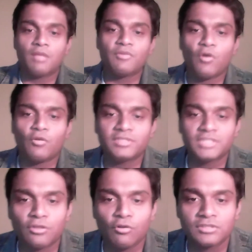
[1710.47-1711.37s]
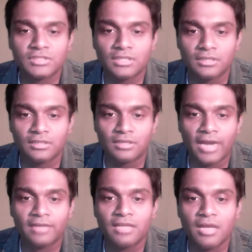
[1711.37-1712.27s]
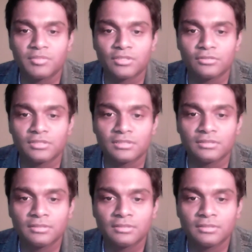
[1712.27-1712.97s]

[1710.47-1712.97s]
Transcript: before we just close the episode, sir?